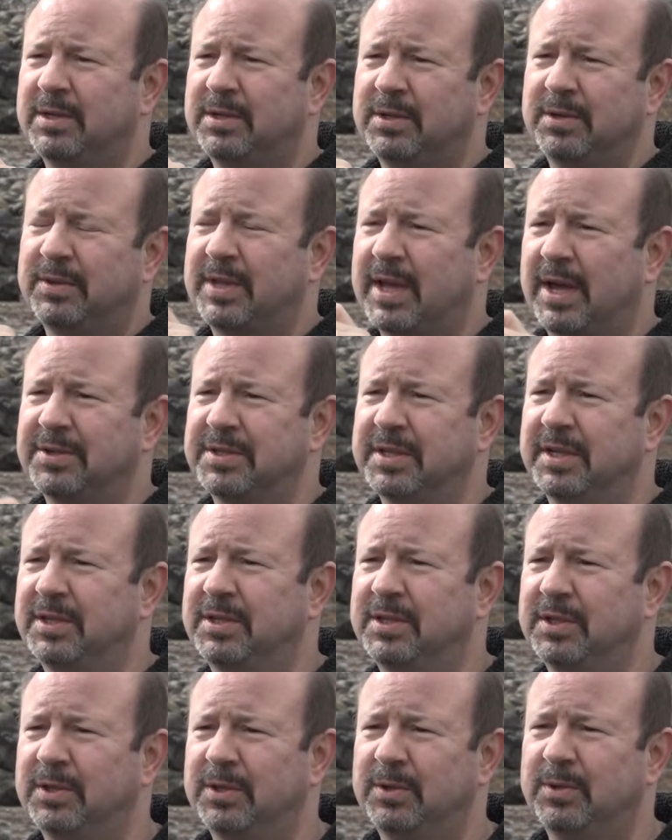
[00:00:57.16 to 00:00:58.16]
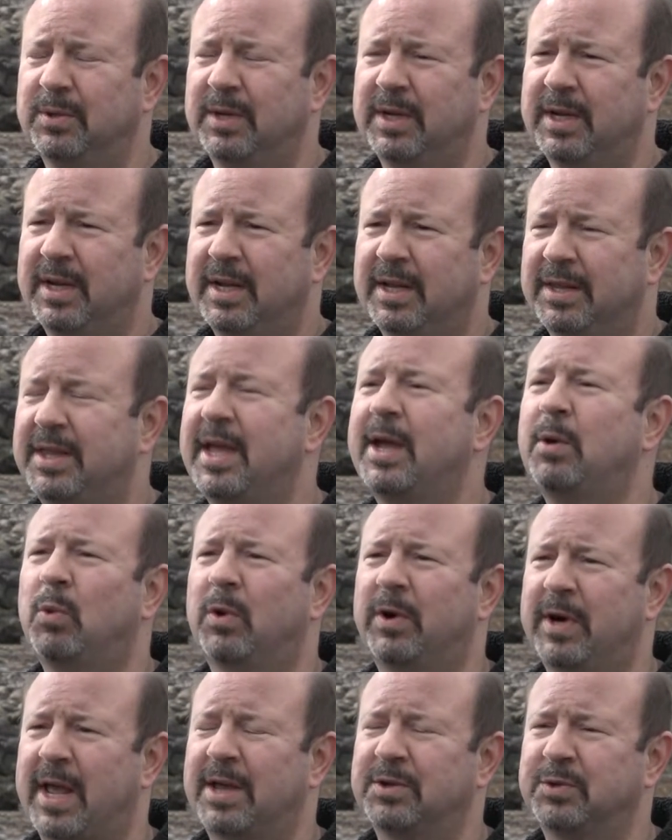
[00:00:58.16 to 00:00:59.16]
2002, they
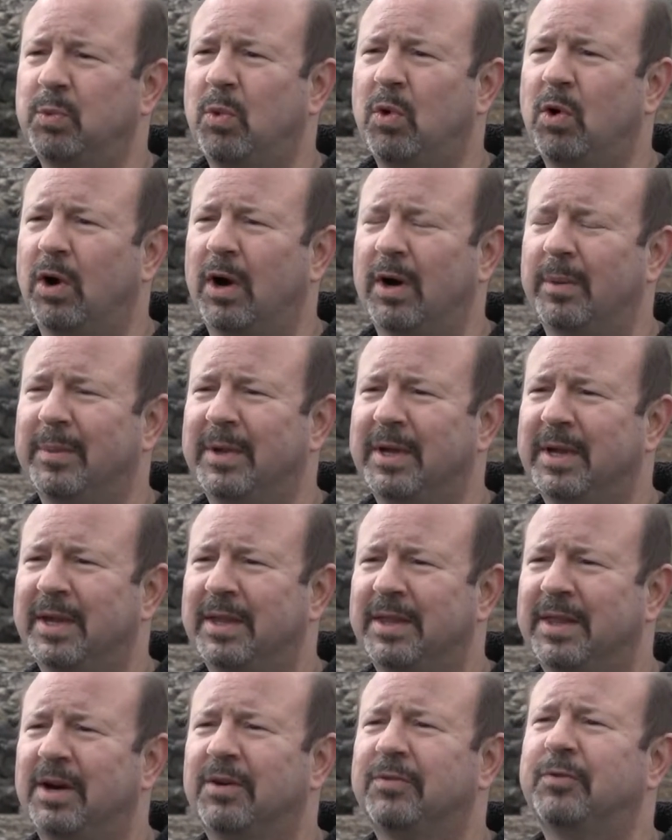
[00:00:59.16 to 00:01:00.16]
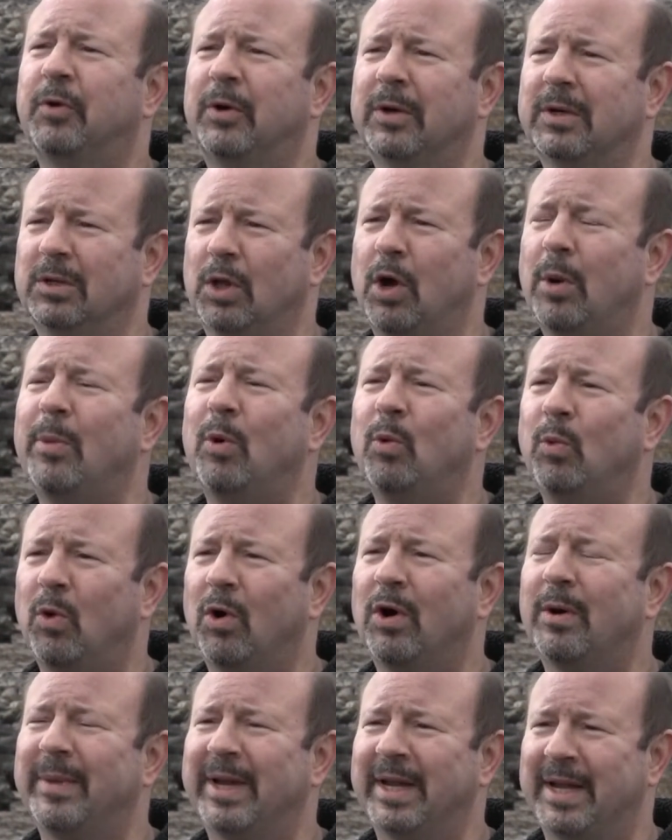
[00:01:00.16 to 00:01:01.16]
weren't as warm, therefore global
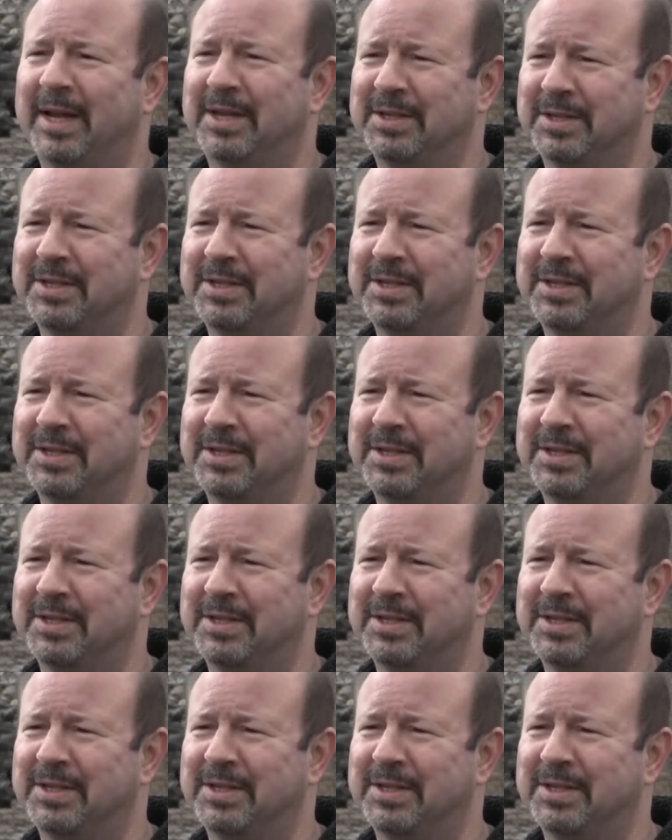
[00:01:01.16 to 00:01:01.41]
warming has